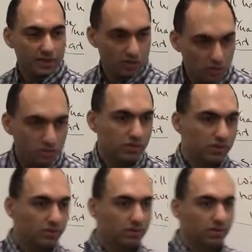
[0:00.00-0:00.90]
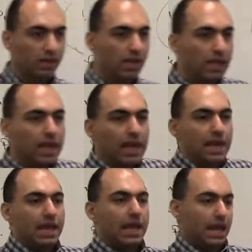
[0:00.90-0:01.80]
is used.
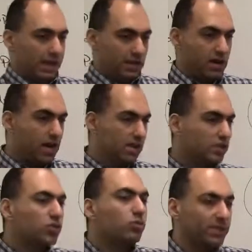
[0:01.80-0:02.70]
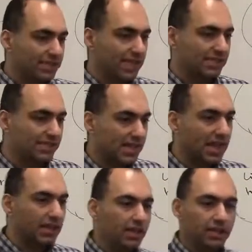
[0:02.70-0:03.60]
Not in stupid sentences
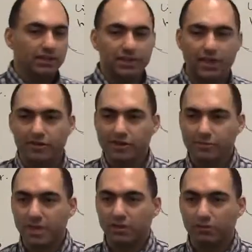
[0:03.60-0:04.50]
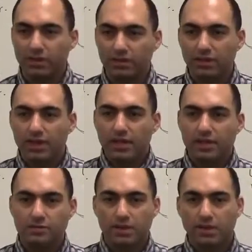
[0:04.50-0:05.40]
like the letter is being written,
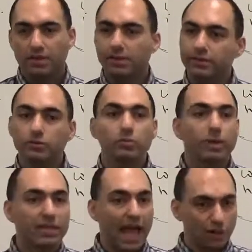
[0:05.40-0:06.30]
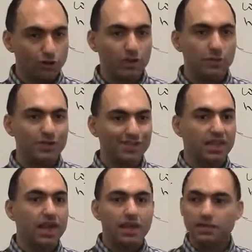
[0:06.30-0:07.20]
but actually we
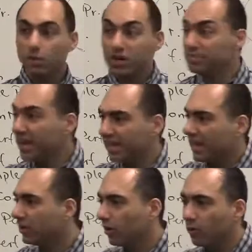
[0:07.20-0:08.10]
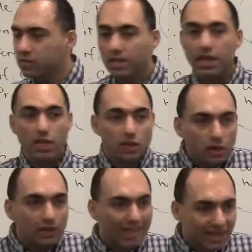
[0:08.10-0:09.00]
use. So where's my letter?
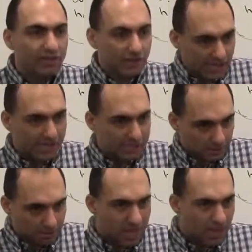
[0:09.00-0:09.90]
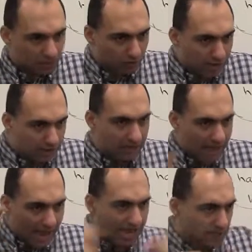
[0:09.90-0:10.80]
Your letter is being
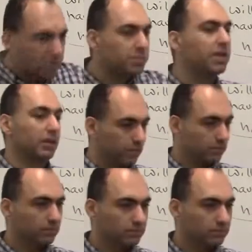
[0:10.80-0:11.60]
written as we speak.